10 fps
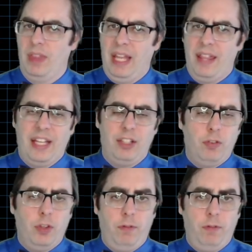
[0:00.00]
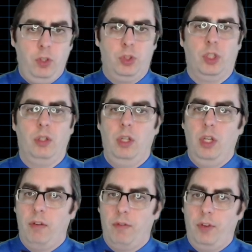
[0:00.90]
That's for the future.
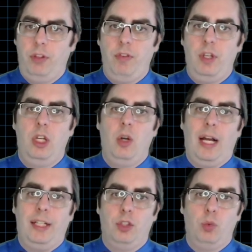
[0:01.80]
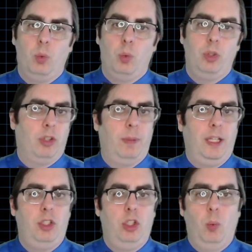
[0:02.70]
For this video, I just want to
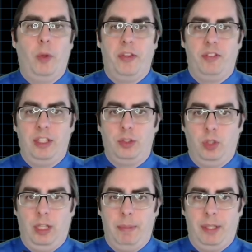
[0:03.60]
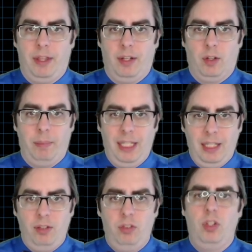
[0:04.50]
explain to you what the central limit theorem
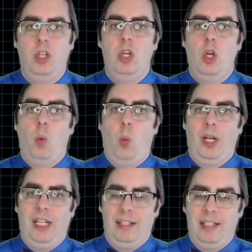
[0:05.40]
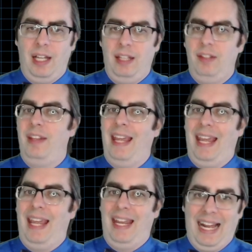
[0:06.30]
is, what it does,
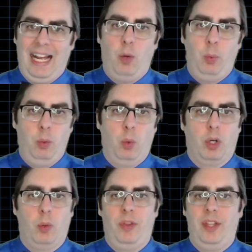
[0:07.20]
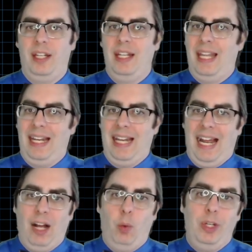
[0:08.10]
and how we work with it, and
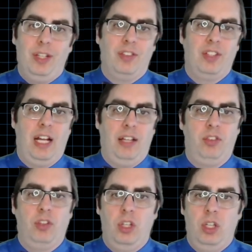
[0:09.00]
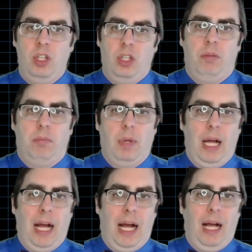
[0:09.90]
how we discuss
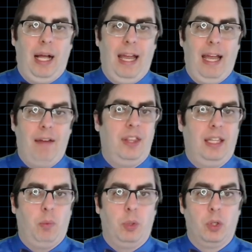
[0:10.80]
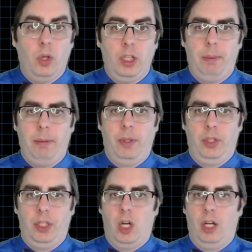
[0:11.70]
everything that going to be
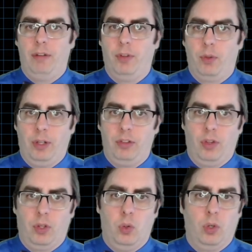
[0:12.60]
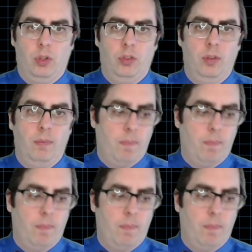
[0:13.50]
building on for the rest of the course.